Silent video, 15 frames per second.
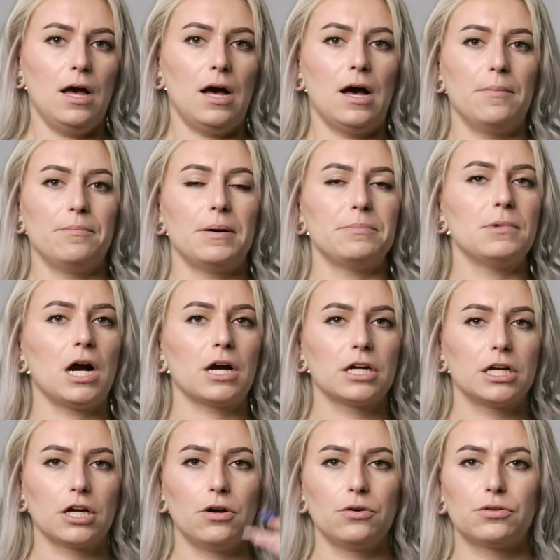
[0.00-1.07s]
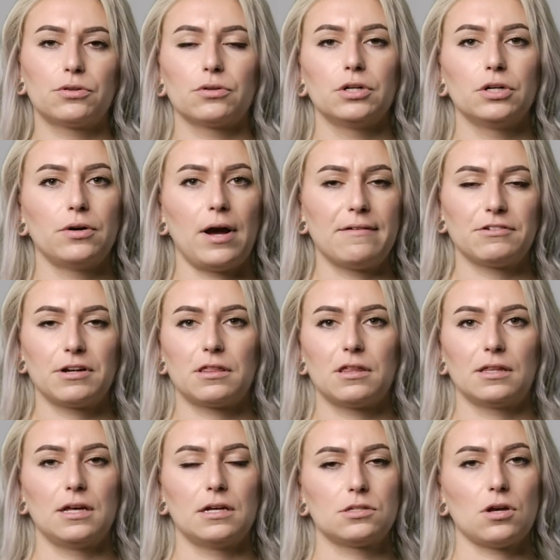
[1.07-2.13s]
I'm not going to go through
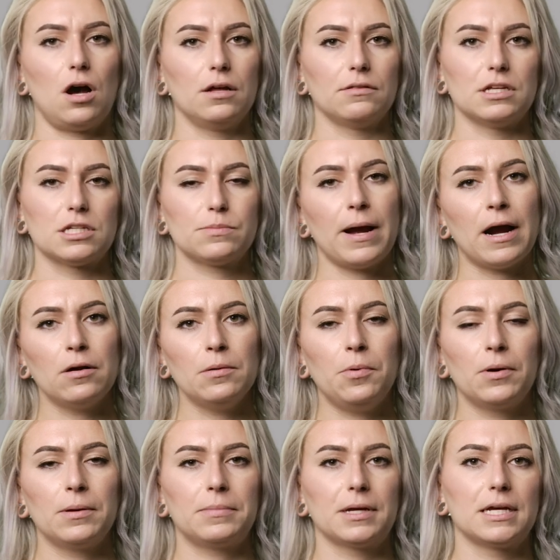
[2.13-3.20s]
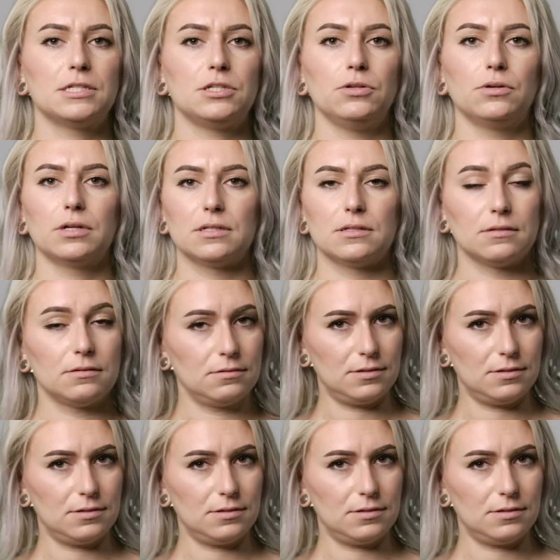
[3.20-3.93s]
everything that's on this PowerPoint because you can